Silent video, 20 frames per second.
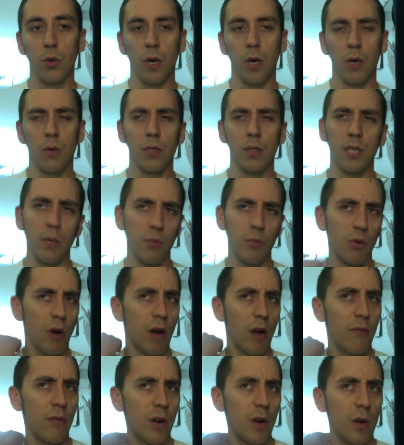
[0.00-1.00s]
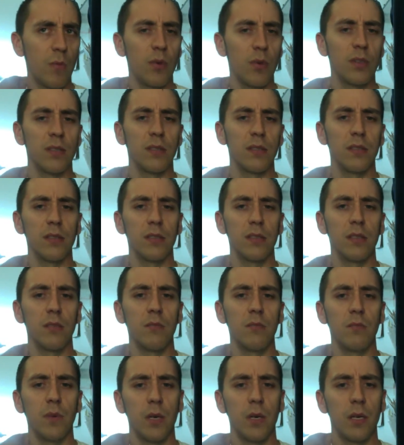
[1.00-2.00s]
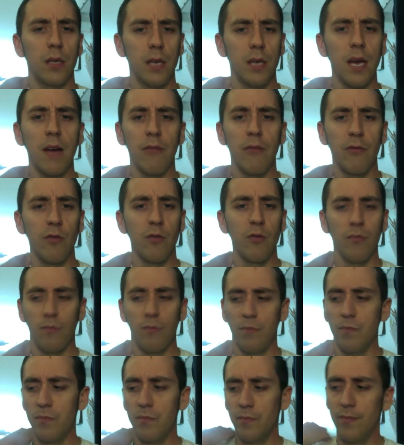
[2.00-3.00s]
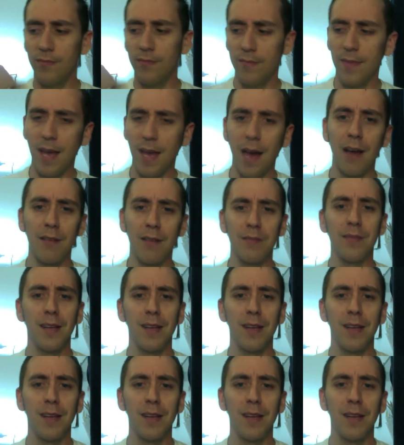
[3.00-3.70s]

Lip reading: I don't want to say profit our prison system, but yeah,